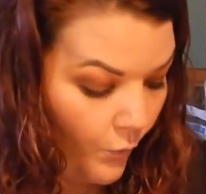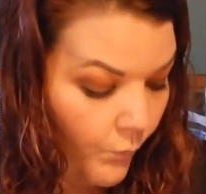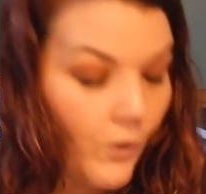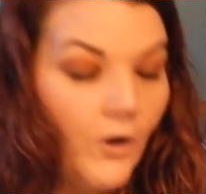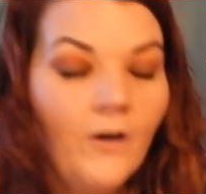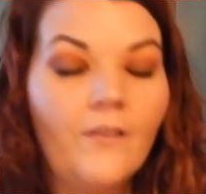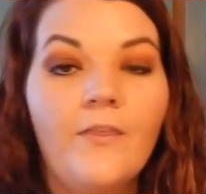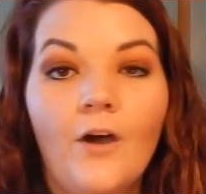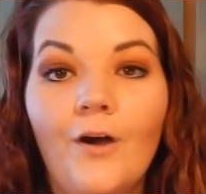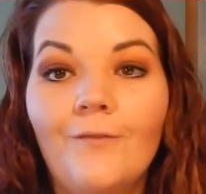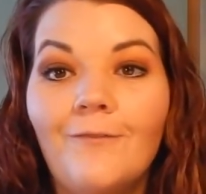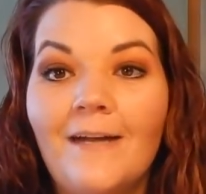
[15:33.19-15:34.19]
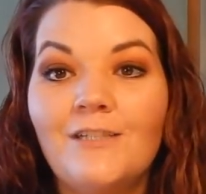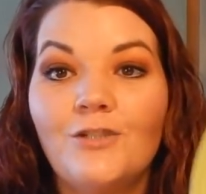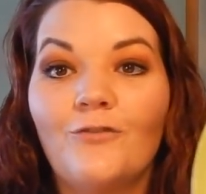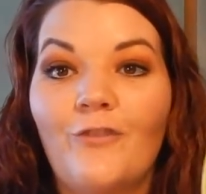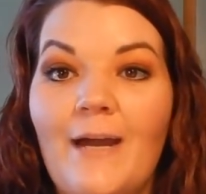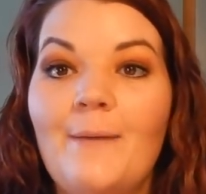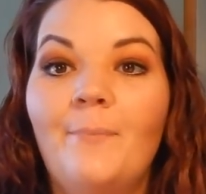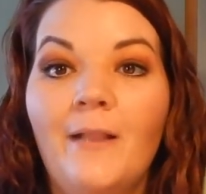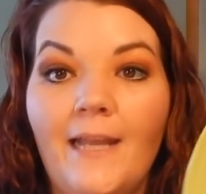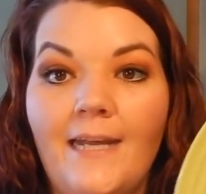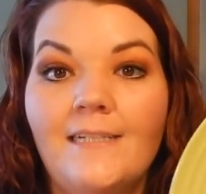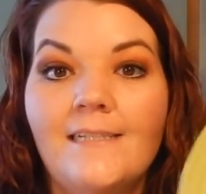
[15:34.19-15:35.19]
were the Rachael Ray
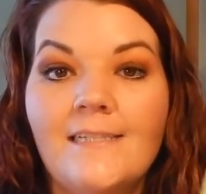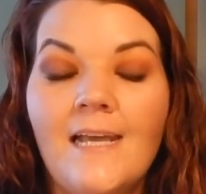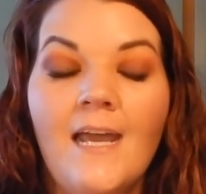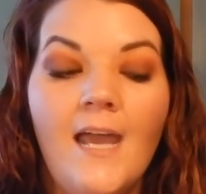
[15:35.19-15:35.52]
plates.